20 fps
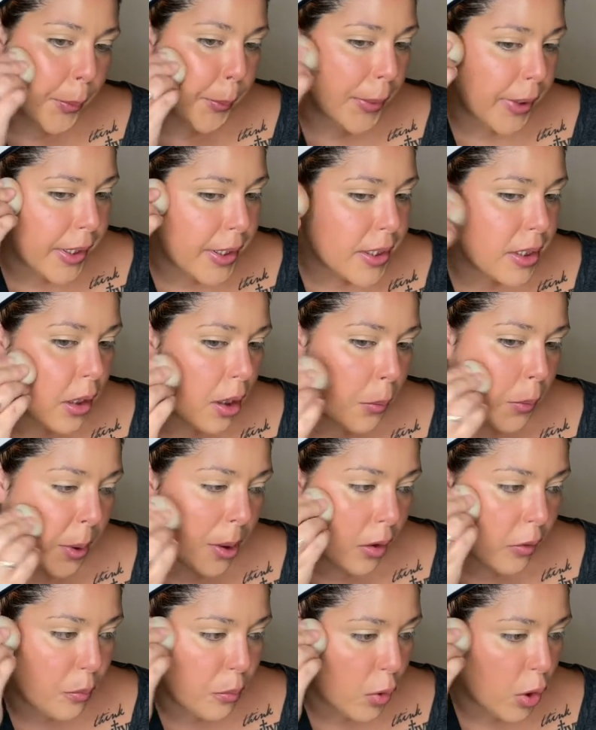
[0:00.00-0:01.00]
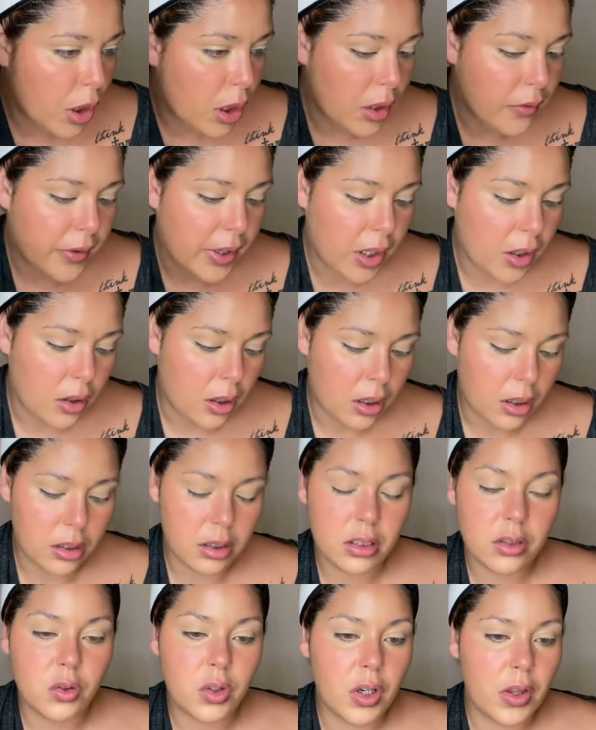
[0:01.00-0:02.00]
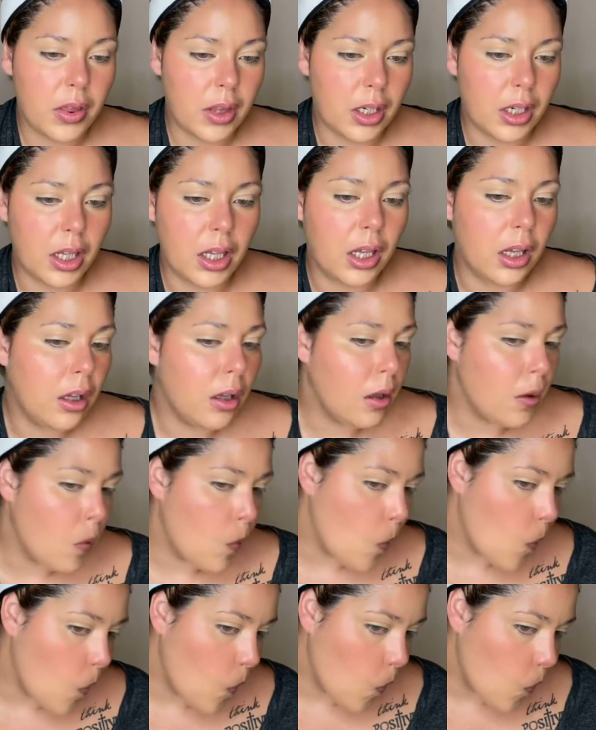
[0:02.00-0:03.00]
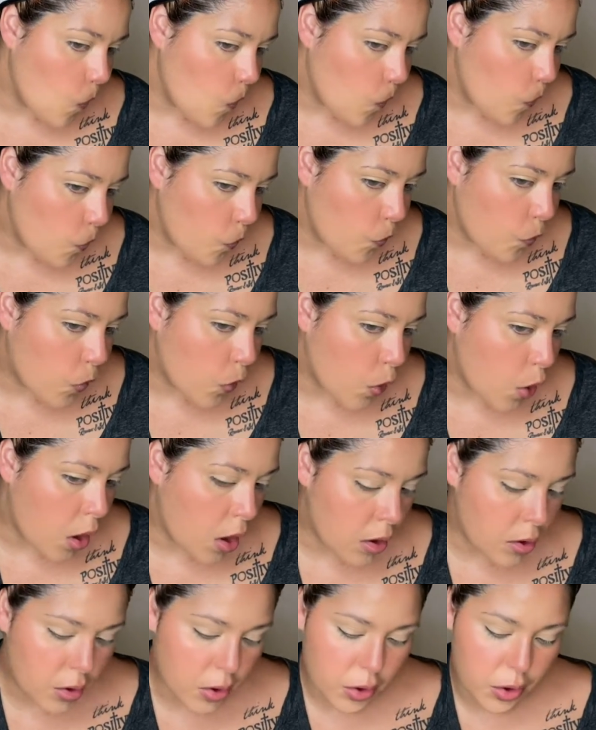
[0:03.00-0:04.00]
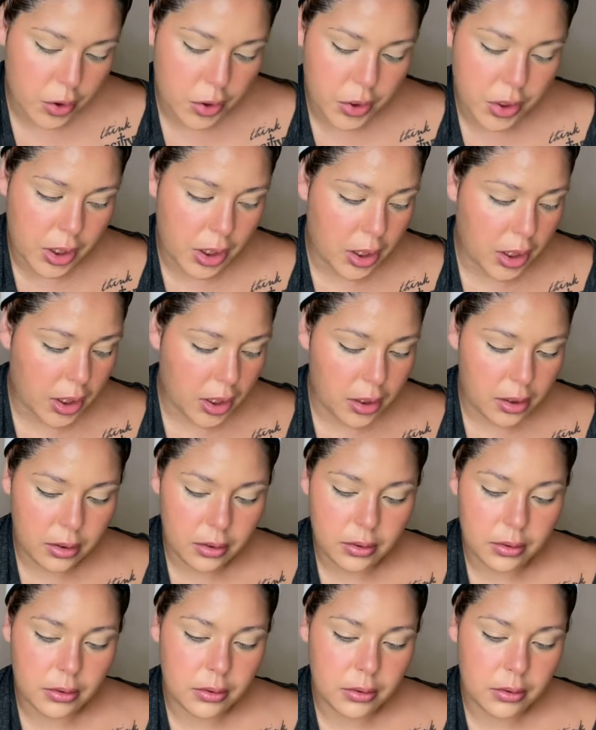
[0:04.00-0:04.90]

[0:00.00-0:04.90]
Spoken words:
but it's coming off more of a contour than a bronzer shade.